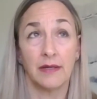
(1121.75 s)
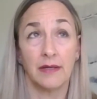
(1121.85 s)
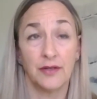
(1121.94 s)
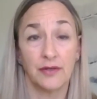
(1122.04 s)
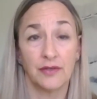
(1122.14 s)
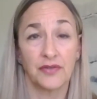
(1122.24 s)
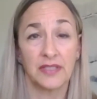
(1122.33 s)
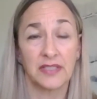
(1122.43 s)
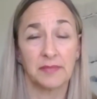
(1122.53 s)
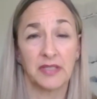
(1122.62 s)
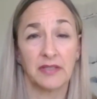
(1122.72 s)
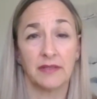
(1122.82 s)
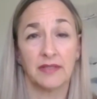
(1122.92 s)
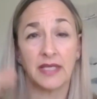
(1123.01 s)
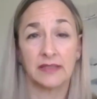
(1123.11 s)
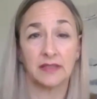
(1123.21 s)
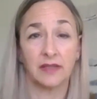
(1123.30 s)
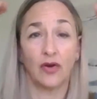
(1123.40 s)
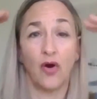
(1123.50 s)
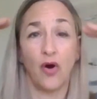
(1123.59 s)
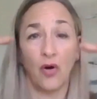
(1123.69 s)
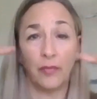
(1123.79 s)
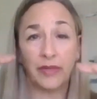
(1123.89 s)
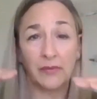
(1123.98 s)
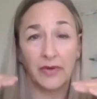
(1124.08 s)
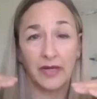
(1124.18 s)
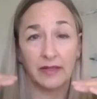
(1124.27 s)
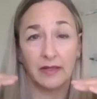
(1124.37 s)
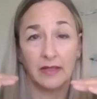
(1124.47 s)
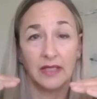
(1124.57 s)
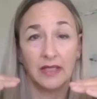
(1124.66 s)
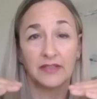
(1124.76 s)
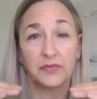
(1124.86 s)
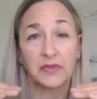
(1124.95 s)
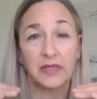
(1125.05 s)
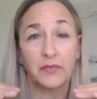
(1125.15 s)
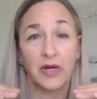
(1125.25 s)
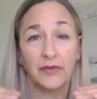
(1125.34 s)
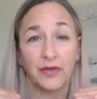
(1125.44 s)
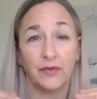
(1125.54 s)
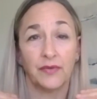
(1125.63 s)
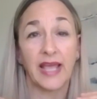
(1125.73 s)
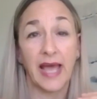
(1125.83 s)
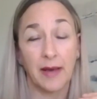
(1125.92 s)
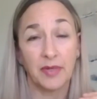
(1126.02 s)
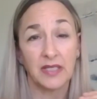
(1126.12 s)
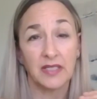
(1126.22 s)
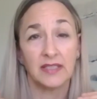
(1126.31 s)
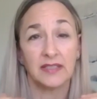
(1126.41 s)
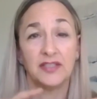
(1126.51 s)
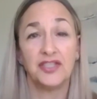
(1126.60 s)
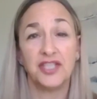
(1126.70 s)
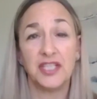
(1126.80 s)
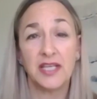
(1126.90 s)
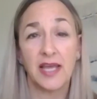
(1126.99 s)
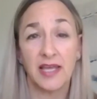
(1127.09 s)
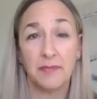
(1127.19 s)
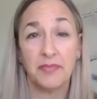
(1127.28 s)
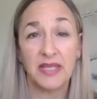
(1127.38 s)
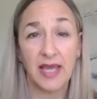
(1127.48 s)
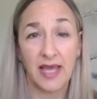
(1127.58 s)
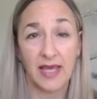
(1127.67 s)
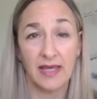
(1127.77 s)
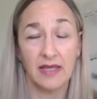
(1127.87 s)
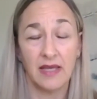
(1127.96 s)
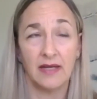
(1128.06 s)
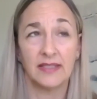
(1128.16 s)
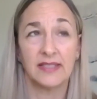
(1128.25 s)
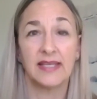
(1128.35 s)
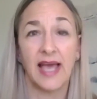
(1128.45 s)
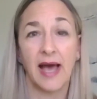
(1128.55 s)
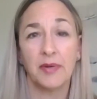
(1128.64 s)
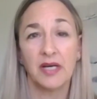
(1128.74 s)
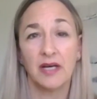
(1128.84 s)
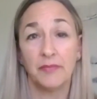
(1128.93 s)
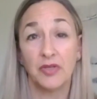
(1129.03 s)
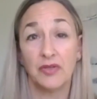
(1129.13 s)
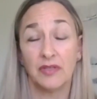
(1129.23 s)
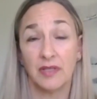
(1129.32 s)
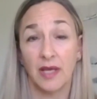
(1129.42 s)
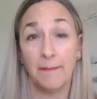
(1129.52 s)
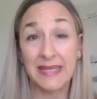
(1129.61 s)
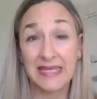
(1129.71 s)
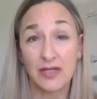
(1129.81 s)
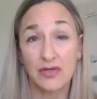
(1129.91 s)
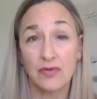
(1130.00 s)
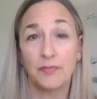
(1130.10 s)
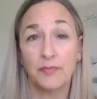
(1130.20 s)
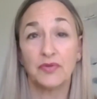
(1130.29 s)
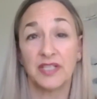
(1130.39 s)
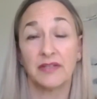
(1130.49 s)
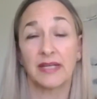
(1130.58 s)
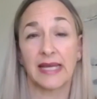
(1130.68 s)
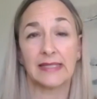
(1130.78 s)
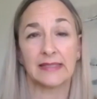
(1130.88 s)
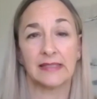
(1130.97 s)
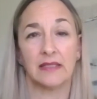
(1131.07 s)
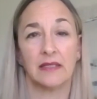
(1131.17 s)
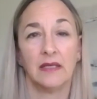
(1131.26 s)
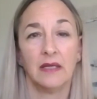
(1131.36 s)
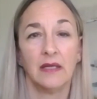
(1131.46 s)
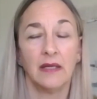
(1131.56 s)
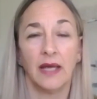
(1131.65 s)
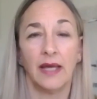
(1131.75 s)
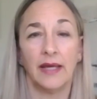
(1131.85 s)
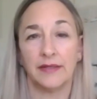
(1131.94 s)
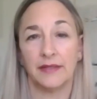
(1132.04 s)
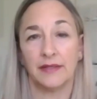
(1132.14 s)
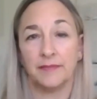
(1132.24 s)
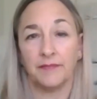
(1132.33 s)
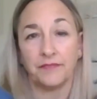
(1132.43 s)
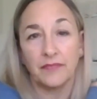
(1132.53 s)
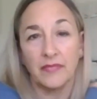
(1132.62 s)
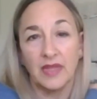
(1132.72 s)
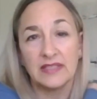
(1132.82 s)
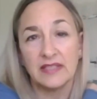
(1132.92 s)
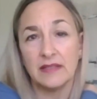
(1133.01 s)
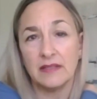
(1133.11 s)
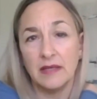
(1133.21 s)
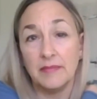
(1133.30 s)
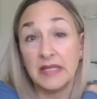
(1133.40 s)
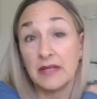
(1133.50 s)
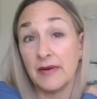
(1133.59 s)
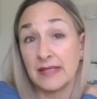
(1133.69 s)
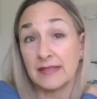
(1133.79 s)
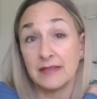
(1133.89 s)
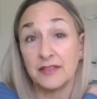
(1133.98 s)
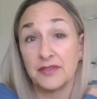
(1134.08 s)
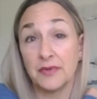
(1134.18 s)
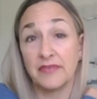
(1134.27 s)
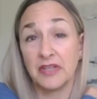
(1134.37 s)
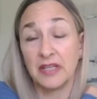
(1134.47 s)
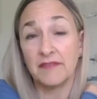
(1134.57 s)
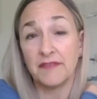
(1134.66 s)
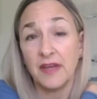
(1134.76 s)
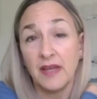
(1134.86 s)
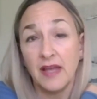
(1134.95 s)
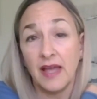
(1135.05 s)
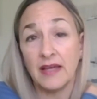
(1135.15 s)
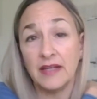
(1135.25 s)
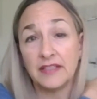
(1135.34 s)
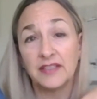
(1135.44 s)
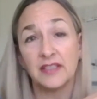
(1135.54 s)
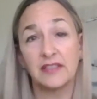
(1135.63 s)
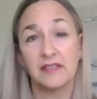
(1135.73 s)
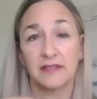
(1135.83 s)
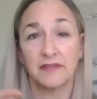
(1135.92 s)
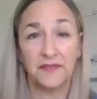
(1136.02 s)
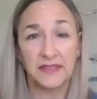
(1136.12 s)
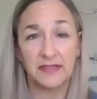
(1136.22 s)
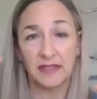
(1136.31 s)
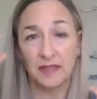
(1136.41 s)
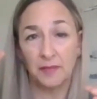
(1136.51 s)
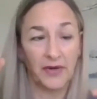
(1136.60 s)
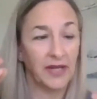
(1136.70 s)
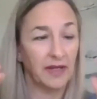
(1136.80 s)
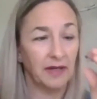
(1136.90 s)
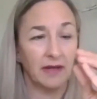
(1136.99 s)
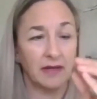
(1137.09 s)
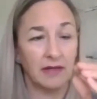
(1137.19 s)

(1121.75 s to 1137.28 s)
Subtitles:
neurotransmitter that's the calming one. It's really well known. Gaba, it's G-A-B-A, and it's GABA aminobutyric acid. And it's an amino acid derivative, and it just fits in the brain